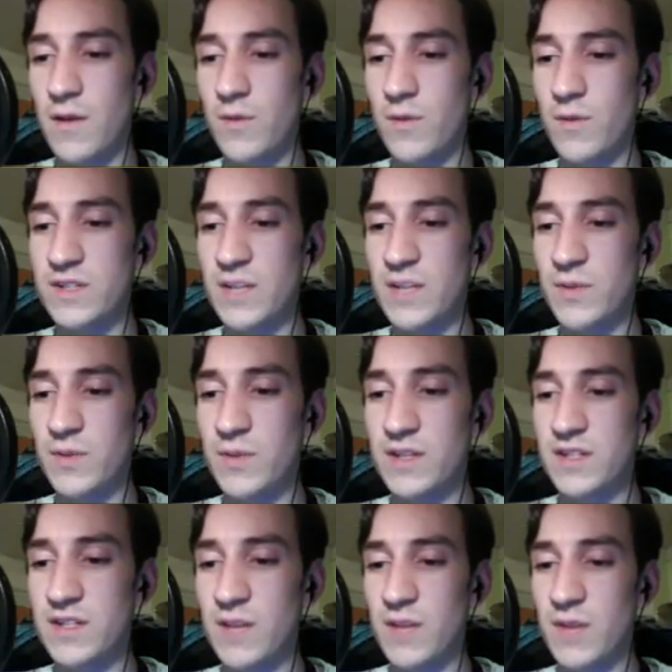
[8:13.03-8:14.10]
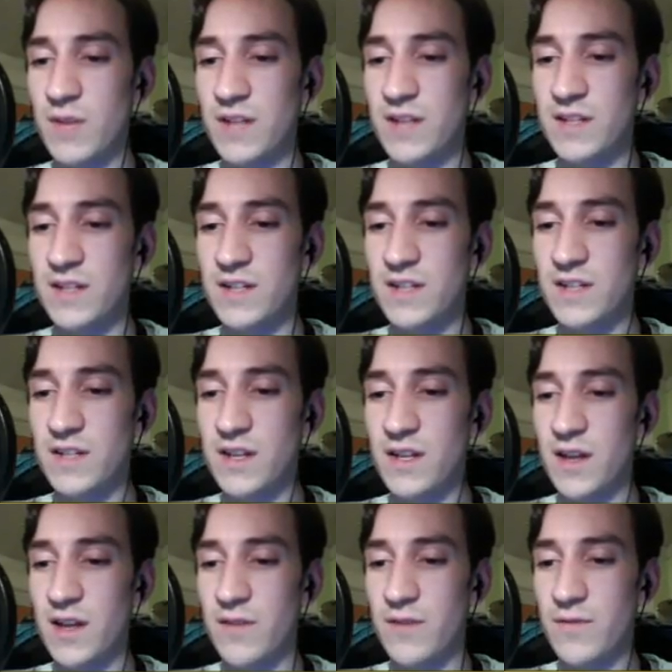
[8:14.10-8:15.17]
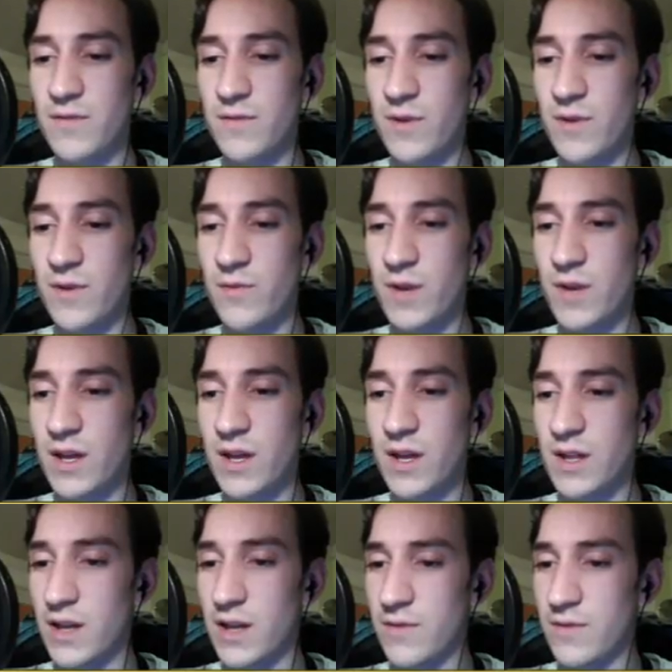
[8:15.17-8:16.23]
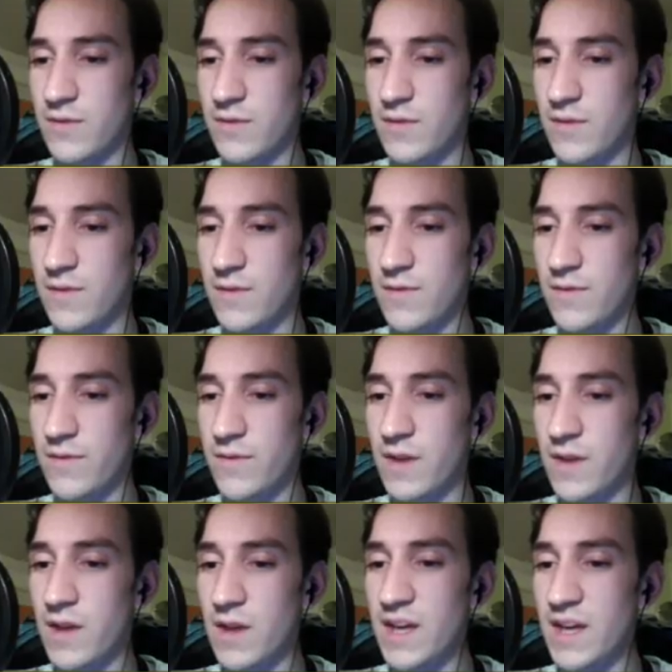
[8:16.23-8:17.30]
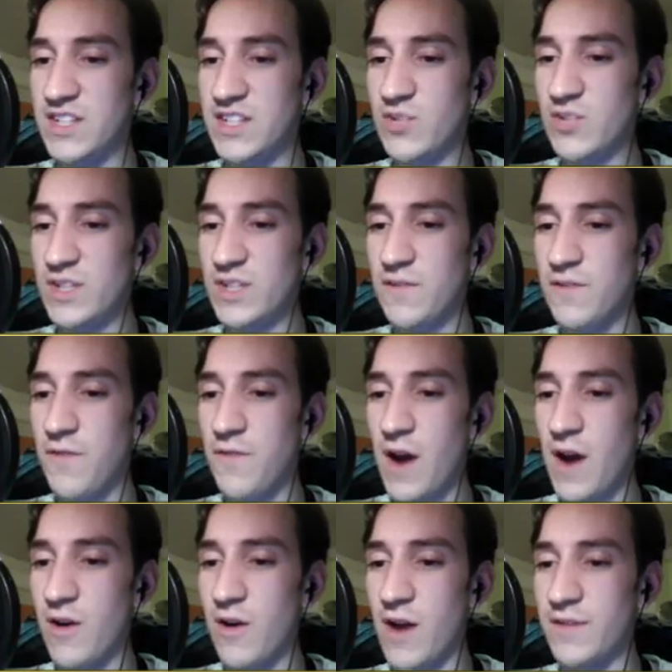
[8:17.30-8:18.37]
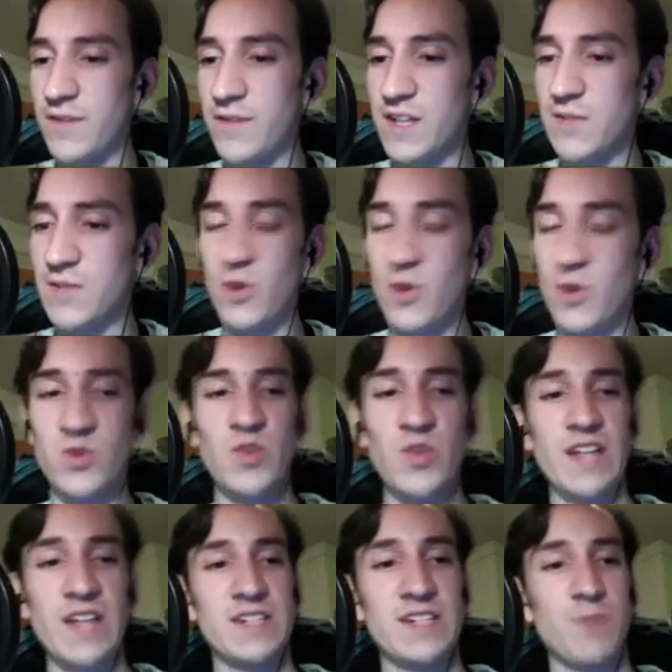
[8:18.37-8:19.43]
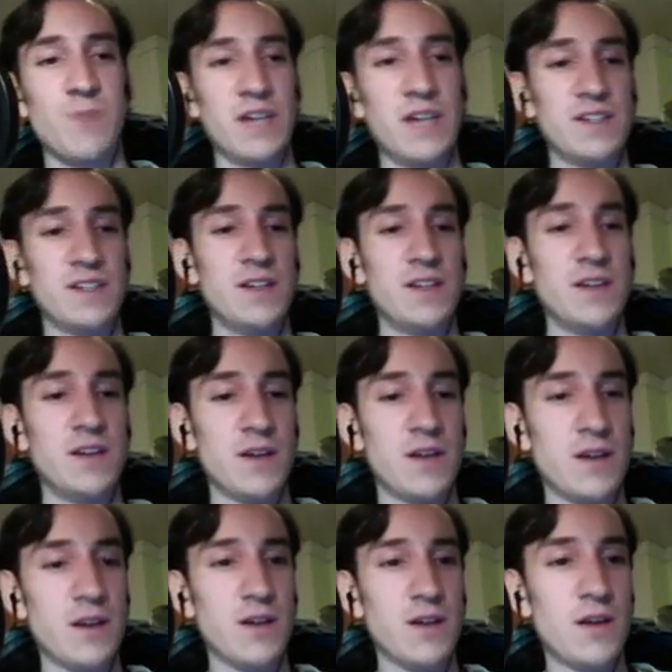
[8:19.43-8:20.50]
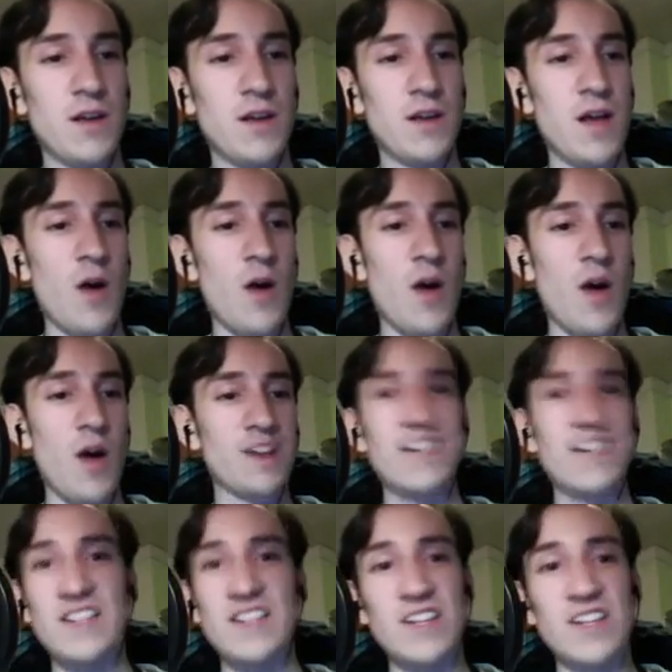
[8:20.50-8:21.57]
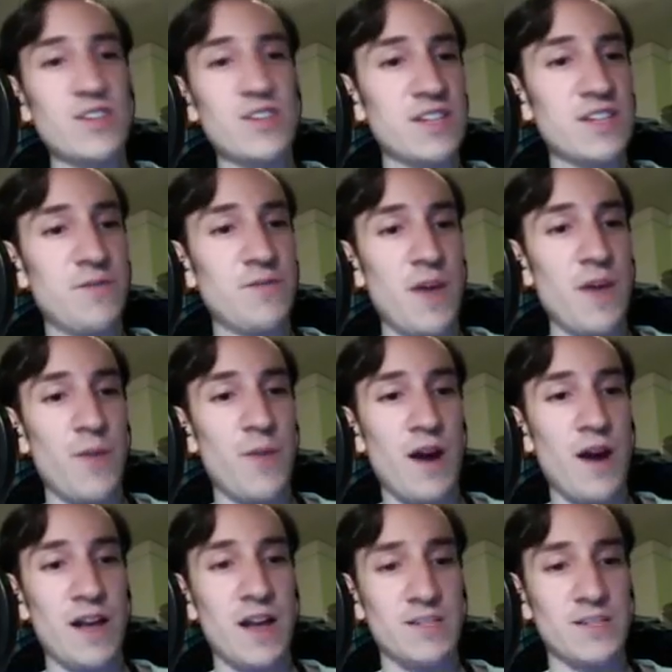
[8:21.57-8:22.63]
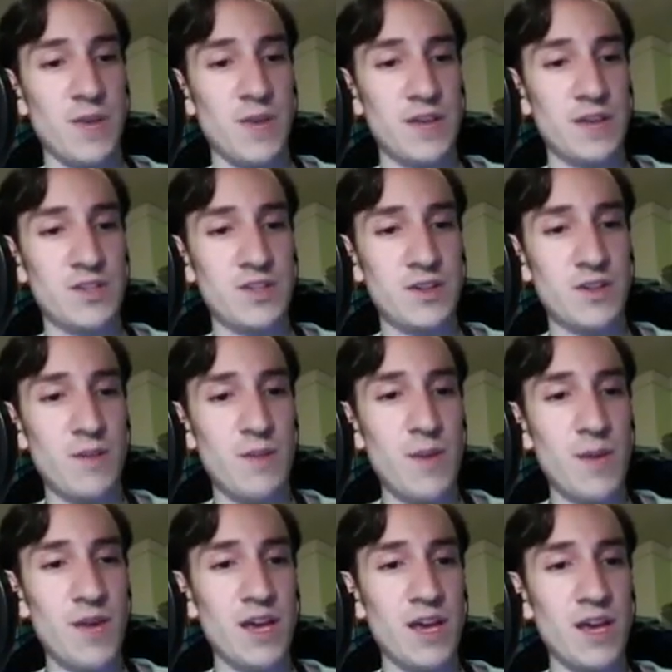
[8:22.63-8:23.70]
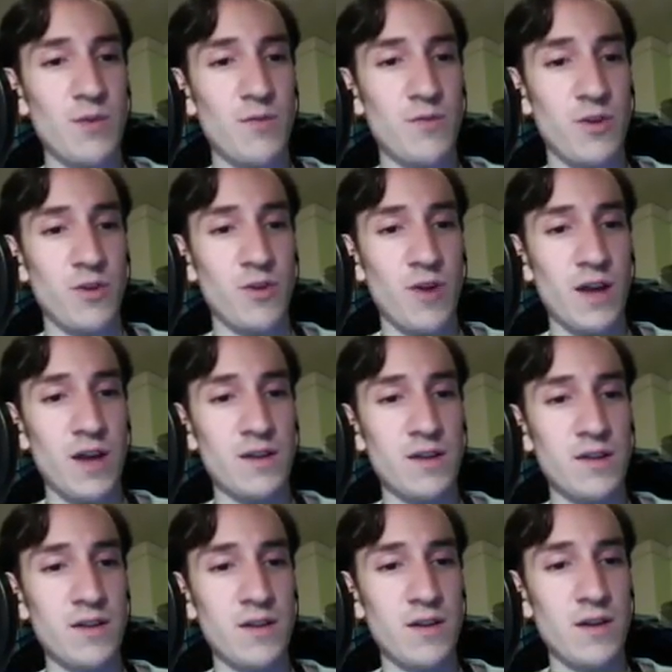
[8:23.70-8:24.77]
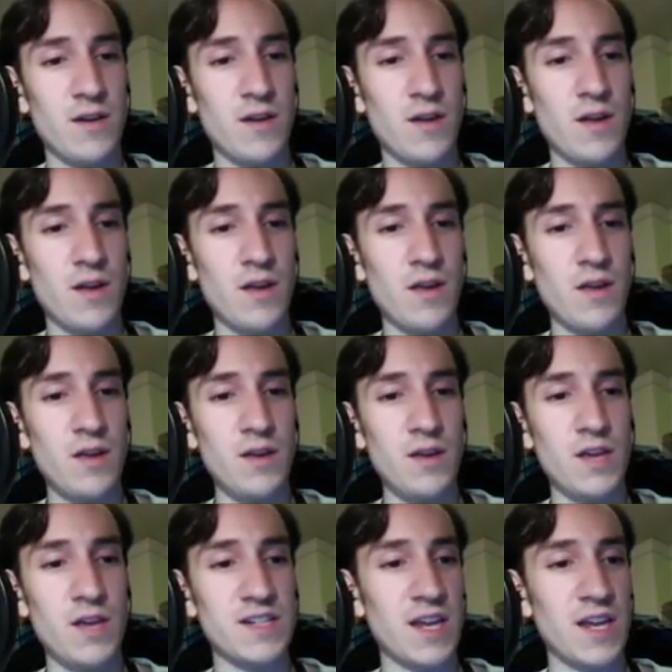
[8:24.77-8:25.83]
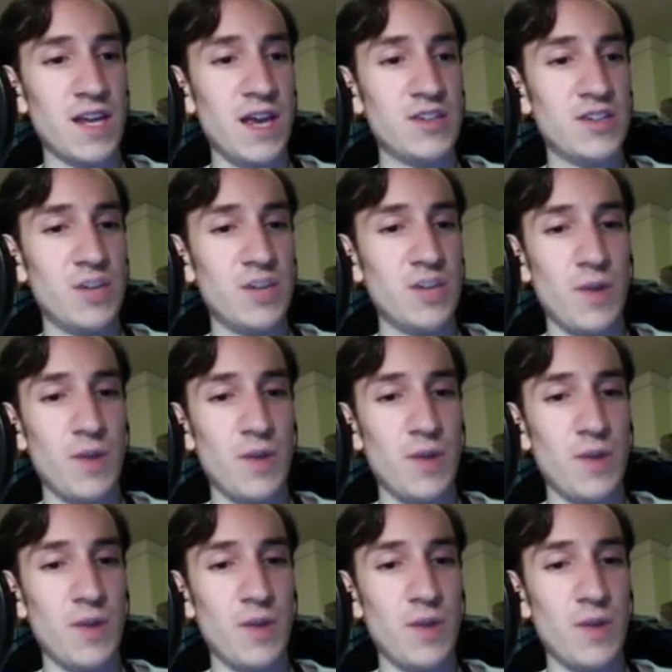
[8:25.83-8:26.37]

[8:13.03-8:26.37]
We typically stabilize less than 8 life. Don't have a way to gain life. Exquisite Firecraft against Miracles. Ooh, that's spicy. A Singleton Vampire Hex Mage. Maybe I can get one for cred. Yes, I can. Jay